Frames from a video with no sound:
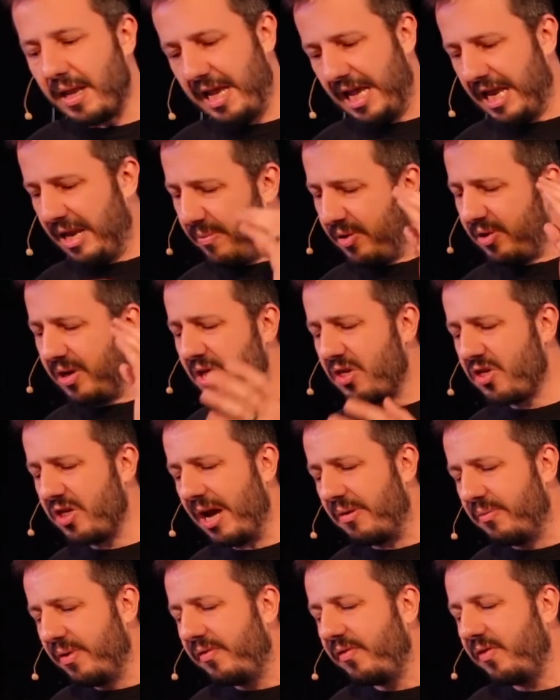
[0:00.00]
And I'm going to
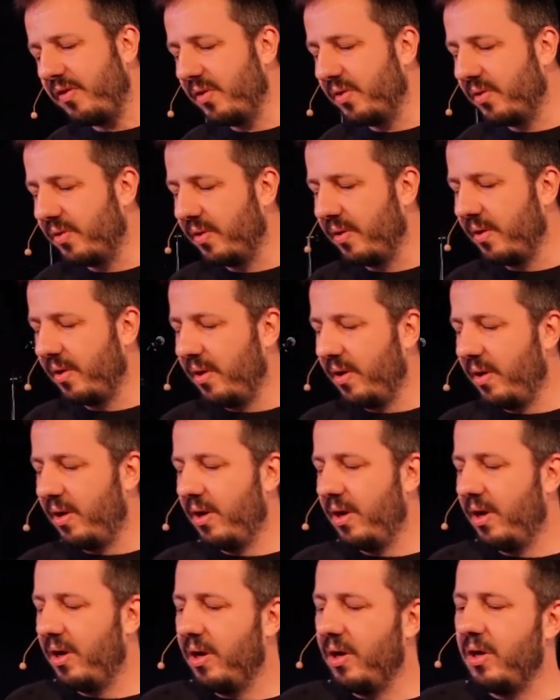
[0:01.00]
share with you
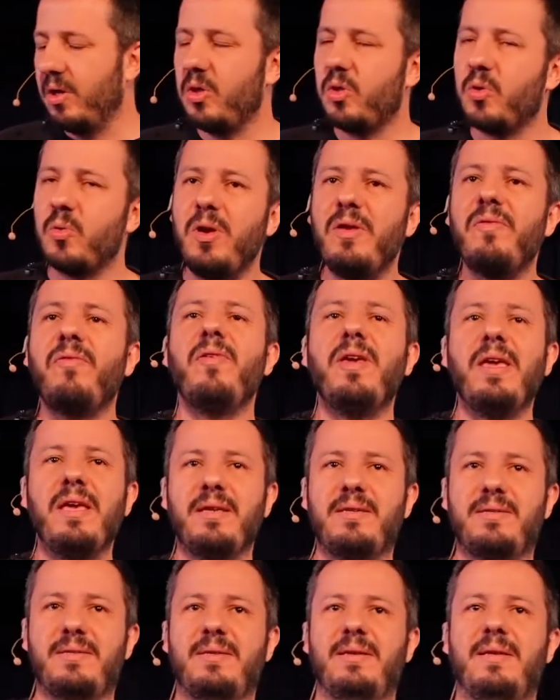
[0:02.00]
three
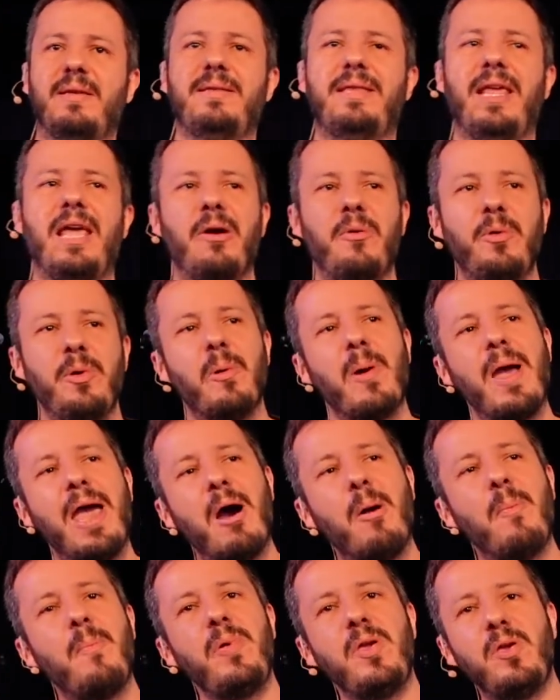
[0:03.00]
things that will
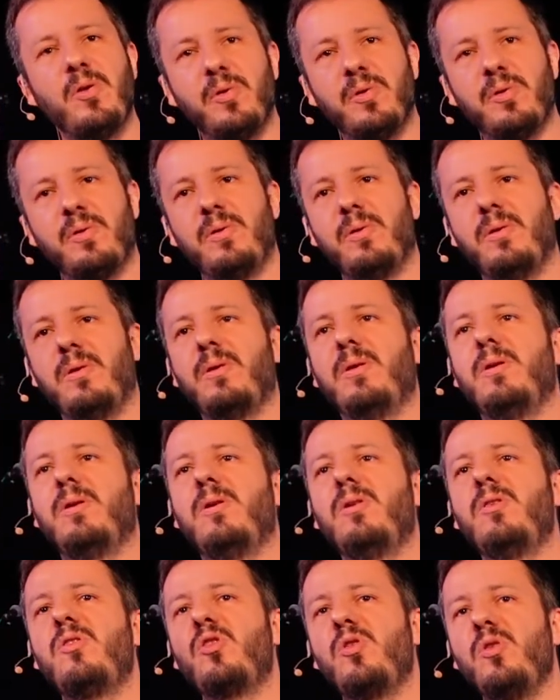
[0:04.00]
help you
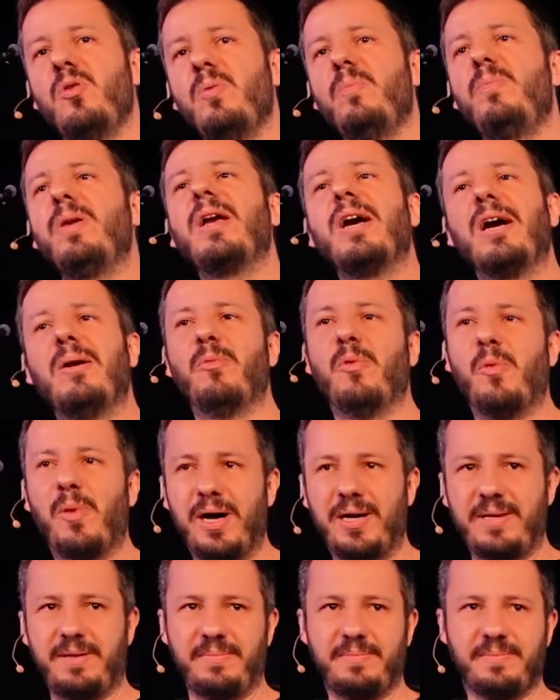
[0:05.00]
to become
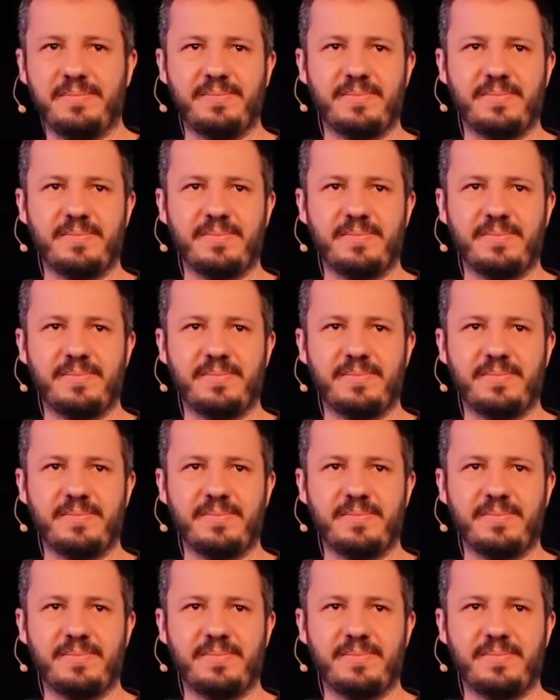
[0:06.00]
one.